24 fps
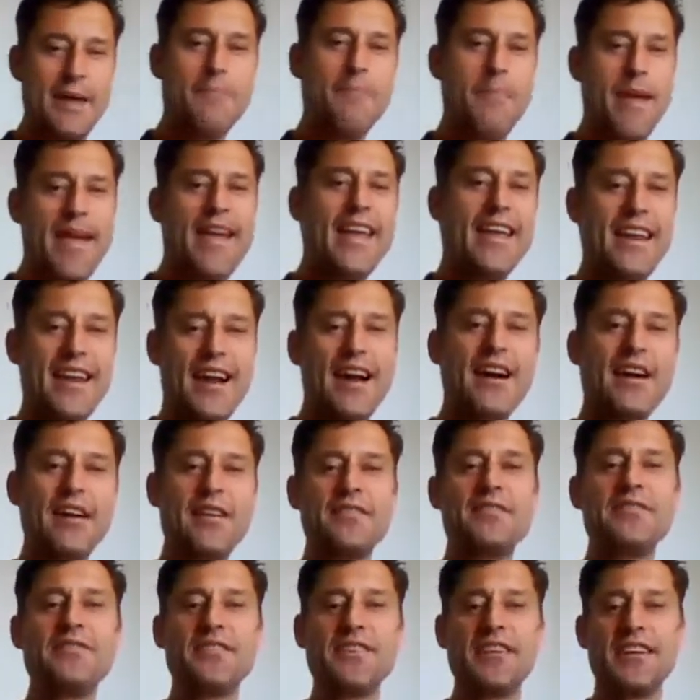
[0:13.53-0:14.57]
made
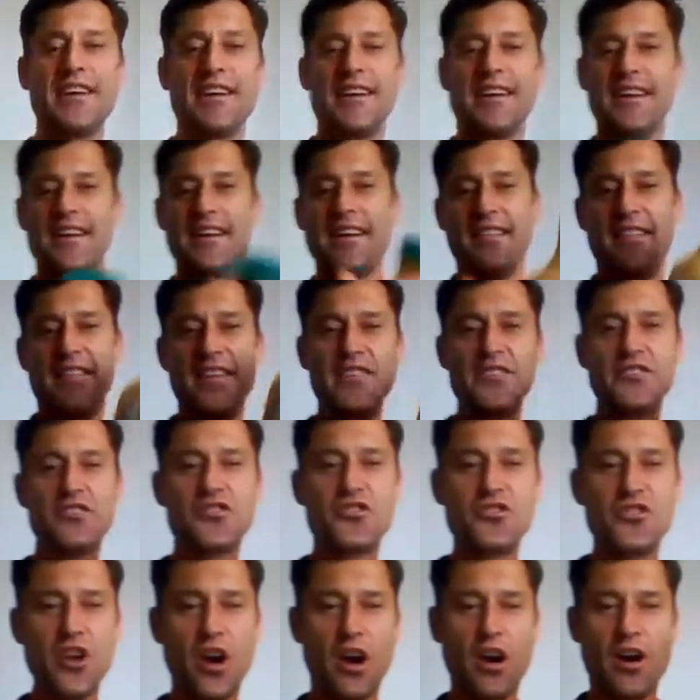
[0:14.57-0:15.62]
of
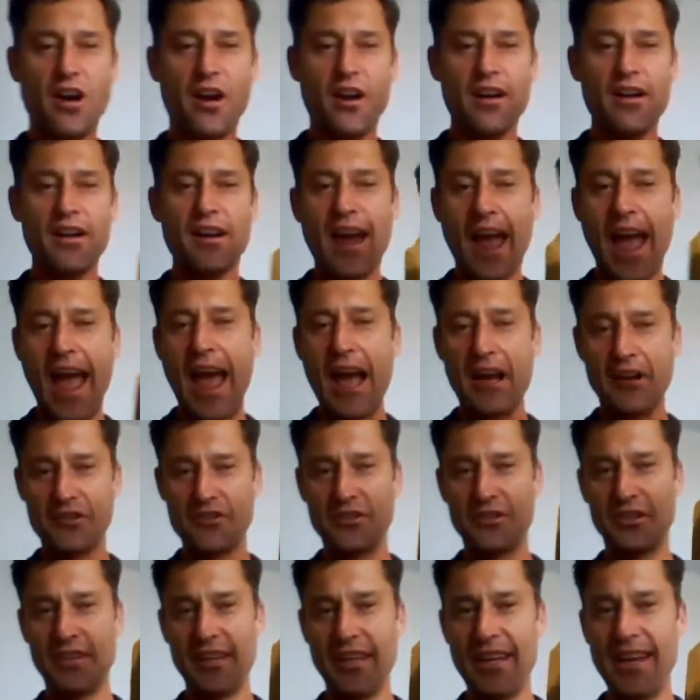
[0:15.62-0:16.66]
this jar,
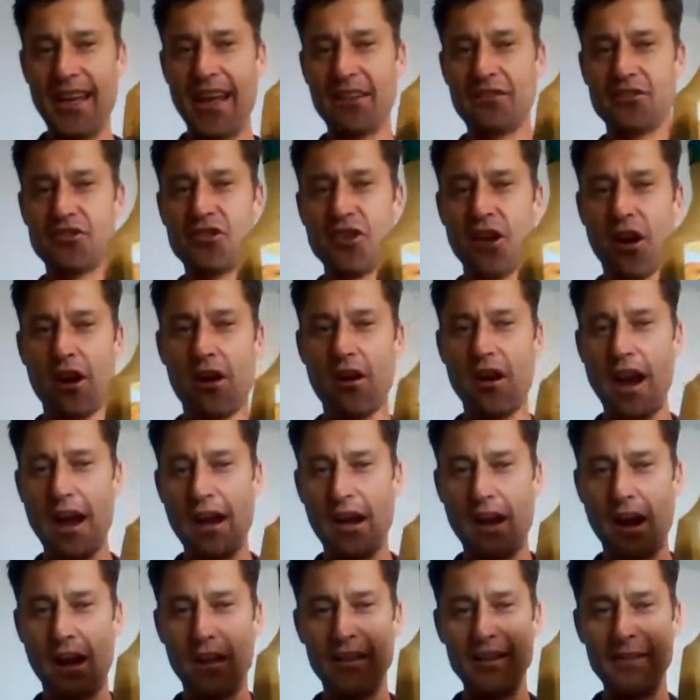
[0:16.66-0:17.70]
actually a jar. I
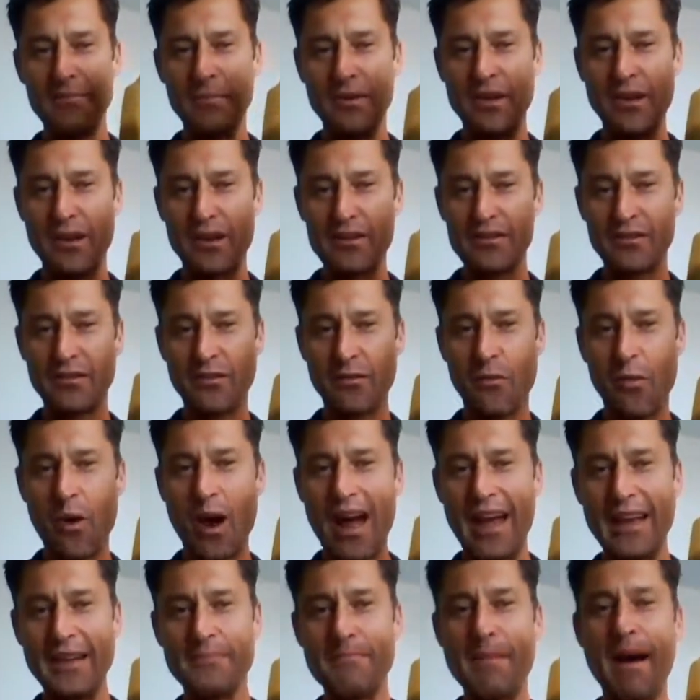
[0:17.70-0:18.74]
call it because of the
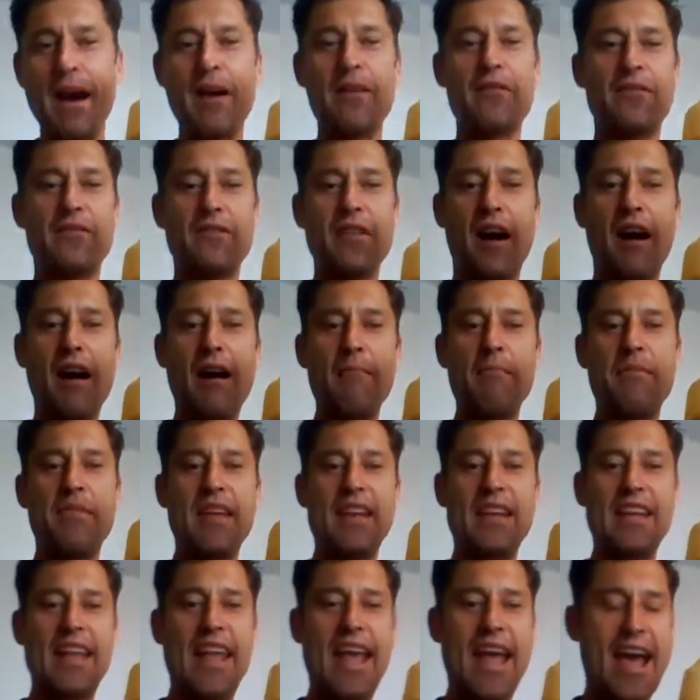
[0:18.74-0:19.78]
wide mouth top
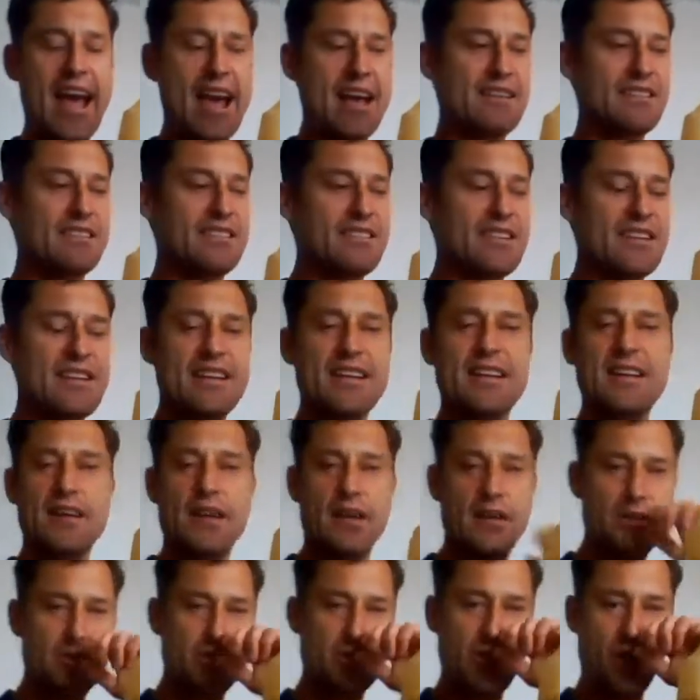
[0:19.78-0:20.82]
that it has.
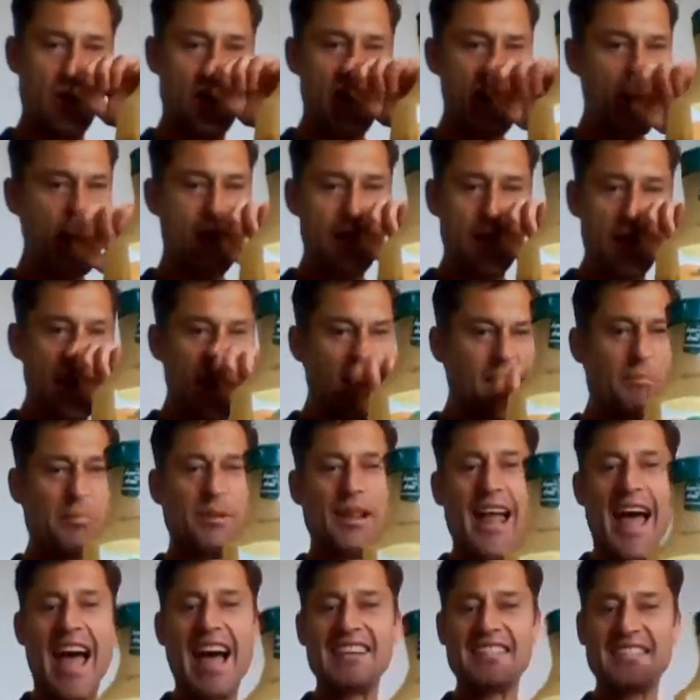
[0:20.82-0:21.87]
A jar, a
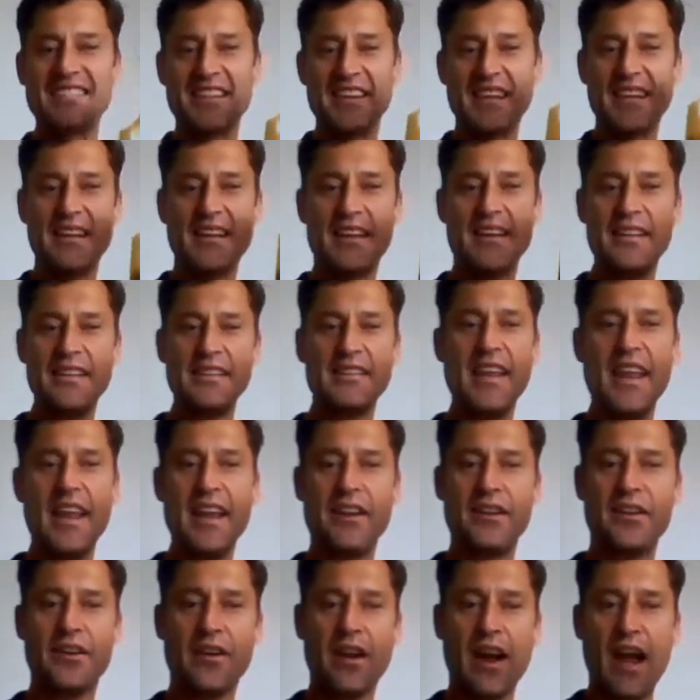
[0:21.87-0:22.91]
plastic
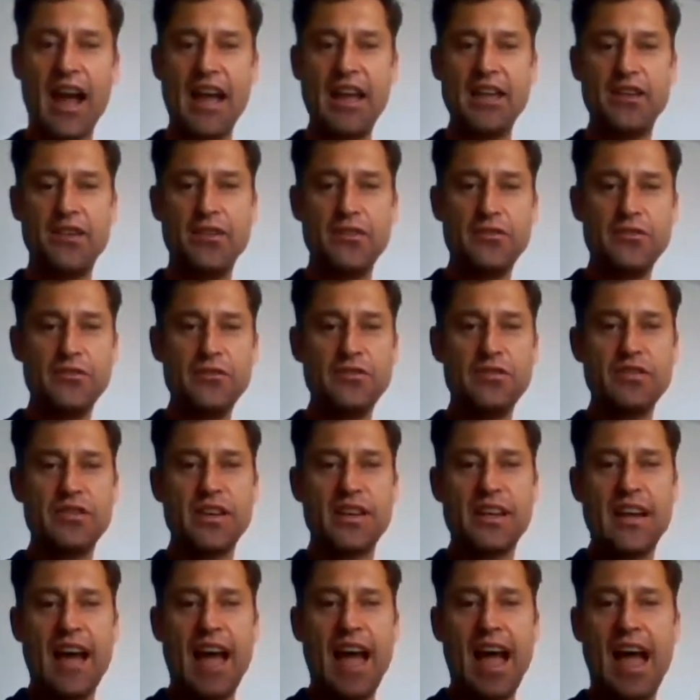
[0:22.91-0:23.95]
container I use.
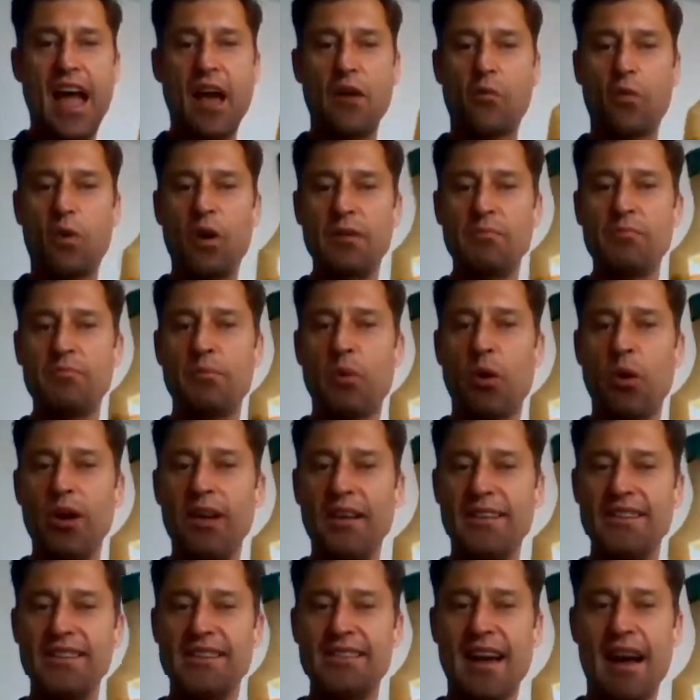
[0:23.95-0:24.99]
At one point
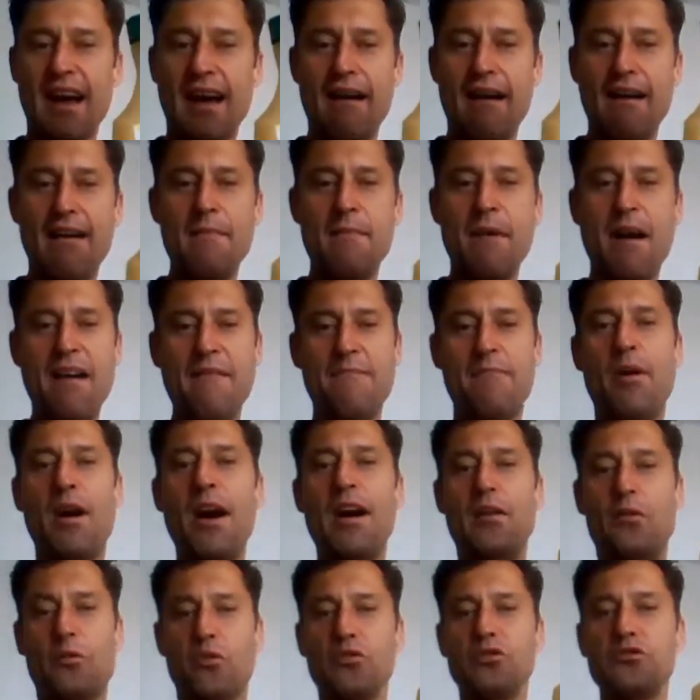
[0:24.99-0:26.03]
in time, I
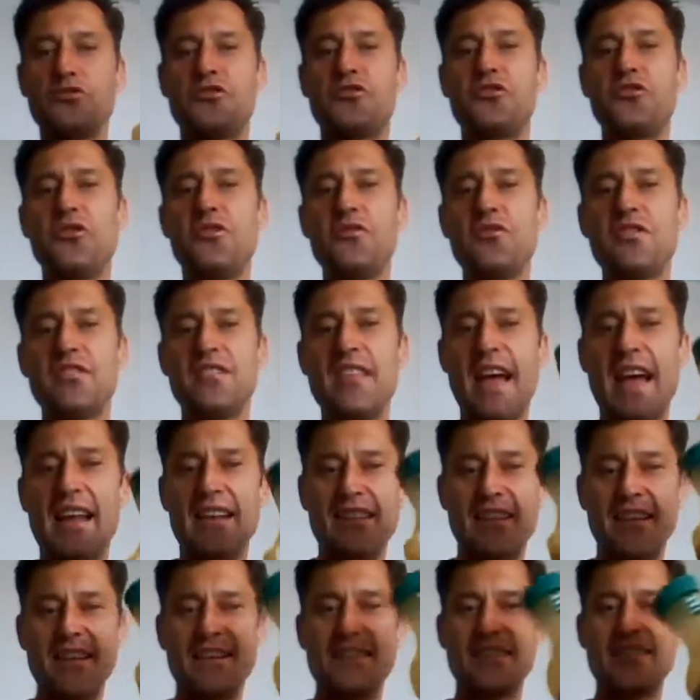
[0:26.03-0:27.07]
bought orange juice
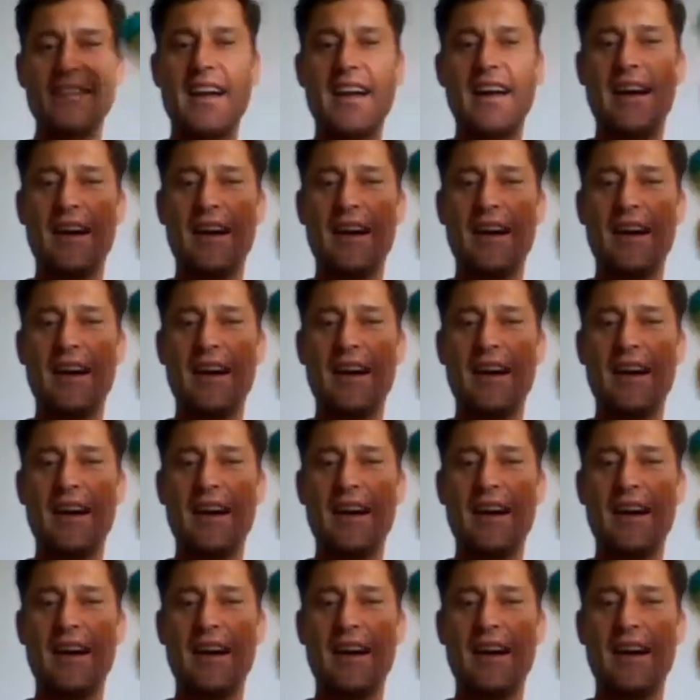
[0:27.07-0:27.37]
that is